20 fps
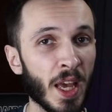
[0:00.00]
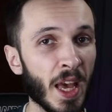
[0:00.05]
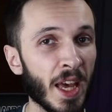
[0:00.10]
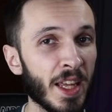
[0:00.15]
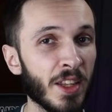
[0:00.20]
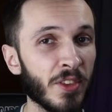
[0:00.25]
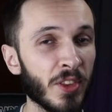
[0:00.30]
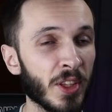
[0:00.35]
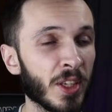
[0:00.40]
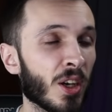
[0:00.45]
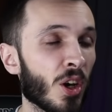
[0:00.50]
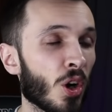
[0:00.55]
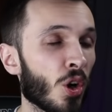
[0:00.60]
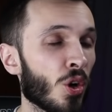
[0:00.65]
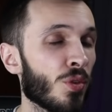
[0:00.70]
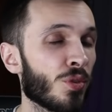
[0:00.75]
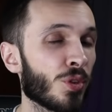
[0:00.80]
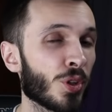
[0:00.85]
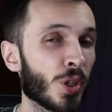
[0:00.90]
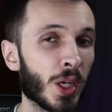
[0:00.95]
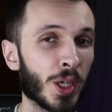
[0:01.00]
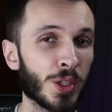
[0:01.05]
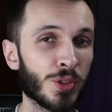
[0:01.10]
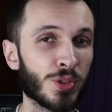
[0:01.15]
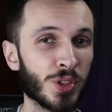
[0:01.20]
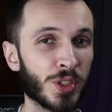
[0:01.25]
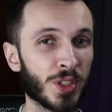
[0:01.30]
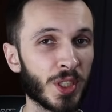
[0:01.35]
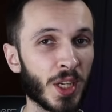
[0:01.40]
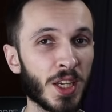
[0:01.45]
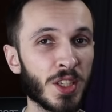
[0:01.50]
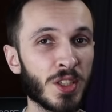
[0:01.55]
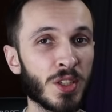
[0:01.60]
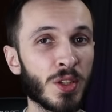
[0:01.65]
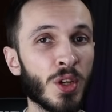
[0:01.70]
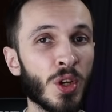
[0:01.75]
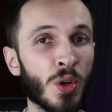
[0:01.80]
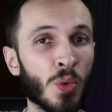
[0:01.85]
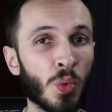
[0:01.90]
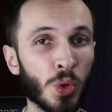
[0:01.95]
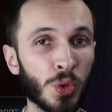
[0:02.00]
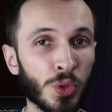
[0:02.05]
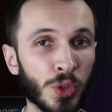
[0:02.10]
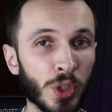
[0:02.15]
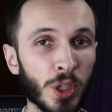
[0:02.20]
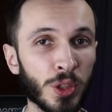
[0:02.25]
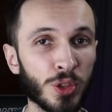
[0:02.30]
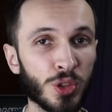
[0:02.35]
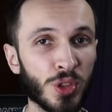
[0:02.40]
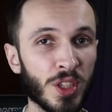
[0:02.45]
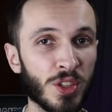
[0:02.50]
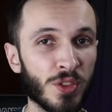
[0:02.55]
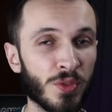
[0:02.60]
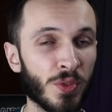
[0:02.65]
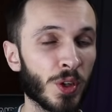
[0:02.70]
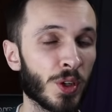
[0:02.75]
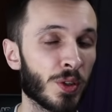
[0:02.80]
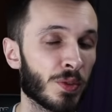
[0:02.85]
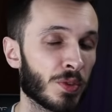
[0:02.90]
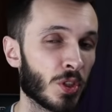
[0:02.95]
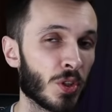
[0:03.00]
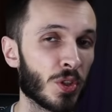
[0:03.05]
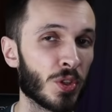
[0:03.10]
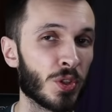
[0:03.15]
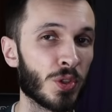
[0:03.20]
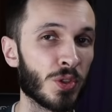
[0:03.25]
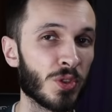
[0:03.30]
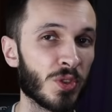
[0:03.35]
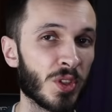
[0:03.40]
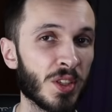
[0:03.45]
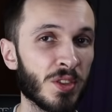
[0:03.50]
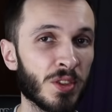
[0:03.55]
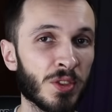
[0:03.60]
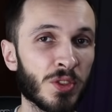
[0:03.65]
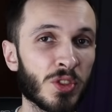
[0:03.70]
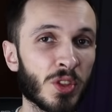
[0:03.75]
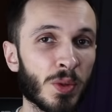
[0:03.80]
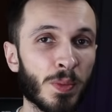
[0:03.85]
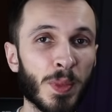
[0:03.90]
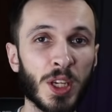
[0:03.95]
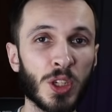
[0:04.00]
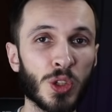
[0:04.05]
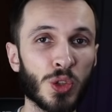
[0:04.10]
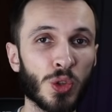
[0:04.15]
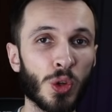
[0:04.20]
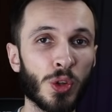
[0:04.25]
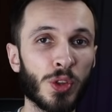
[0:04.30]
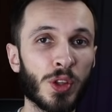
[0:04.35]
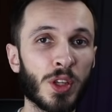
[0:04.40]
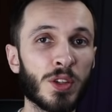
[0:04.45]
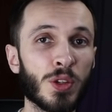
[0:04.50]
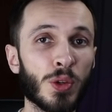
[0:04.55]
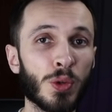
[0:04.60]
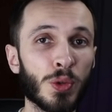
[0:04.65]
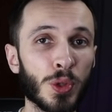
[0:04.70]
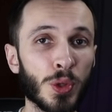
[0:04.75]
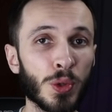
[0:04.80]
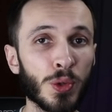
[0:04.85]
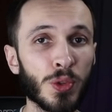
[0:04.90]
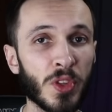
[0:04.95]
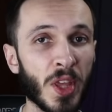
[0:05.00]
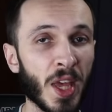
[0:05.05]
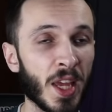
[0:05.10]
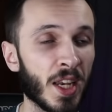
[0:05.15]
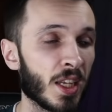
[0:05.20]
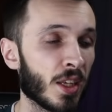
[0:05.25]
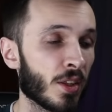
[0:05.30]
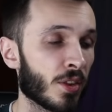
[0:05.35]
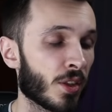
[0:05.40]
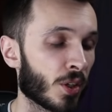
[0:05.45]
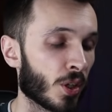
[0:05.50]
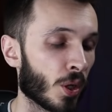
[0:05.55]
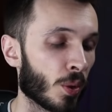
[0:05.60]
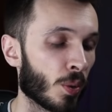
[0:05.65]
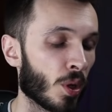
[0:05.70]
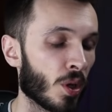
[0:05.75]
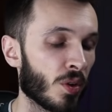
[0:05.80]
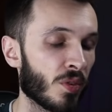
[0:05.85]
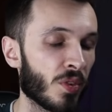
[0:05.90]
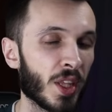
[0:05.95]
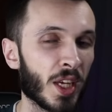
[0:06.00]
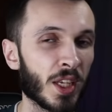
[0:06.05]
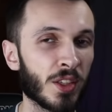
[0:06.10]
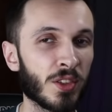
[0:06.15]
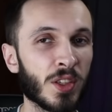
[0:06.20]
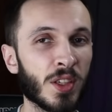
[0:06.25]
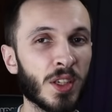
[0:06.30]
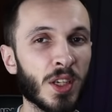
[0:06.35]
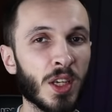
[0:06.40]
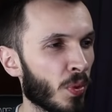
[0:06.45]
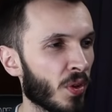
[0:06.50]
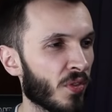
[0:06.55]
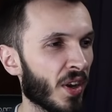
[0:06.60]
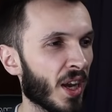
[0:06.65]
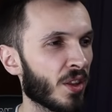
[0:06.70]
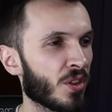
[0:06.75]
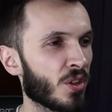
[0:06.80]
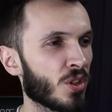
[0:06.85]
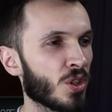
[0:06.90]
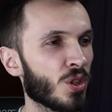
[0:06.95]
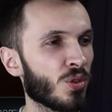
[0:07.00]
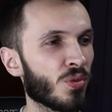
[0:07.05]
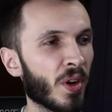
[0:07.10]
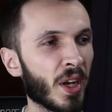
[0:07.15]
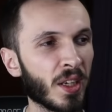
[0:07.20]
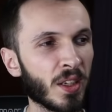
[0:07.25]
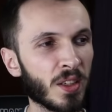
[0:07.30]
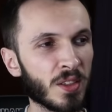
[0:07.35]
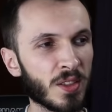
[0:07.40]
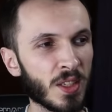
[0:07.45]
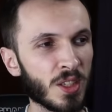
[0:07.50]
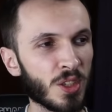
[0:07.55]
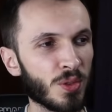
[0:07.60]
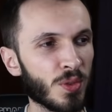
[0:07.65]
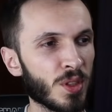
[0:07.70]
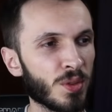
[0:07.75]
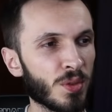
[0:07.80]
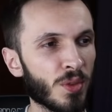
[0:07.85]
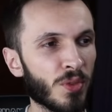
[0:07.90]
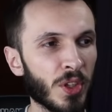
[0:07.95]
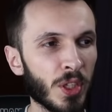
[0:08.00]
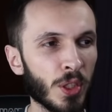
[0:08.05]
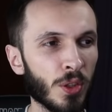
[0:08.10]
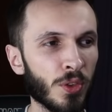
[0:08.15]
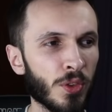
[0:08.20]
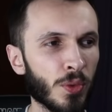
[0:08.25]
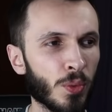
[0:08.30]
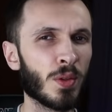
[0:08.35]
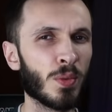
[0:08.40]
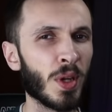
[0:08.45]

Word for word: Anything over 100 dice will not transfer over to the new season, so make sure that you use any that go over that. We've had the new rank accessories revealed.